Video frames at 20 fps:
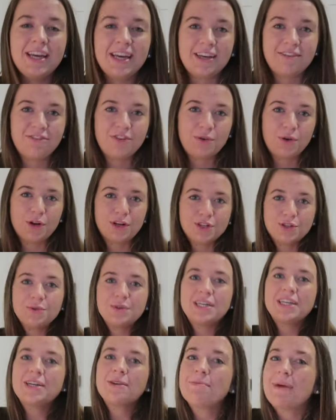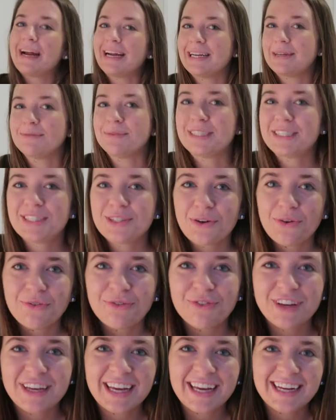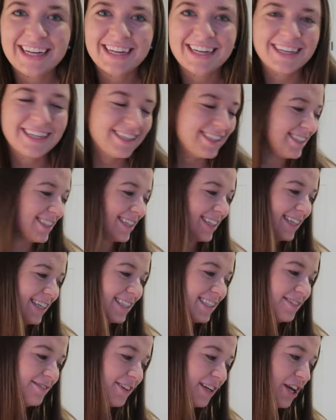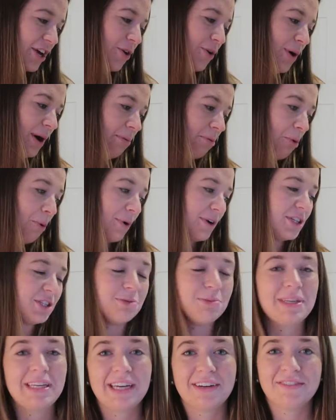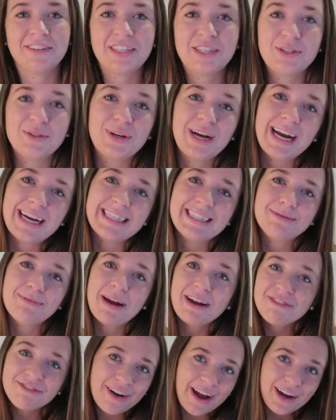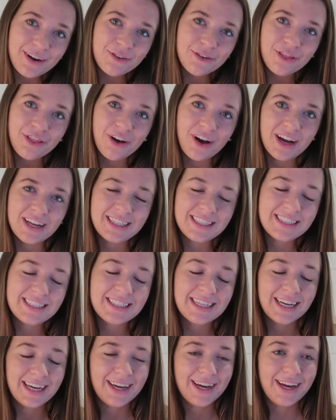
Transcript: If you are new here, my name is Sophie, and in today's video I'm going to be giving you guys my final thoughts